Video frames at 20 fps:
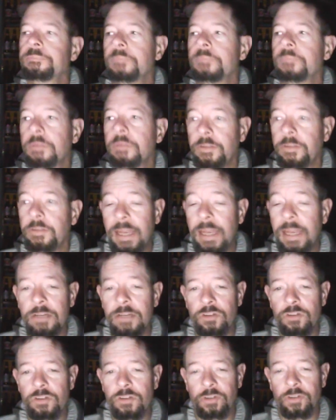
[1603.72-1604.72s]
The
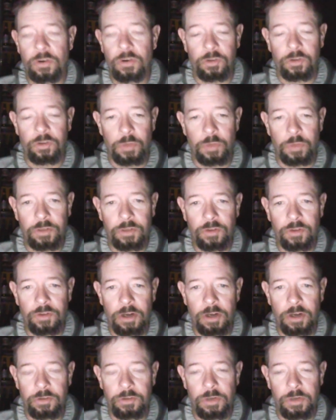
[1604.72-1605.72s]
danger zone is when you
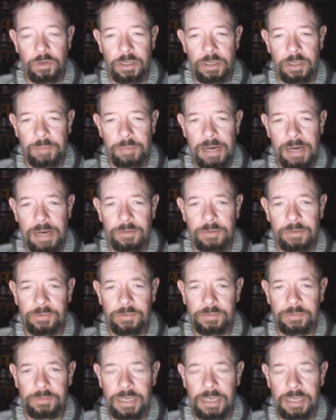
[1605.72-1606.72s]
start doing
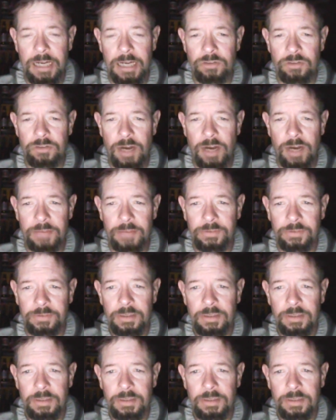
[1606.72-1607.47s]
comparisons and contrasts.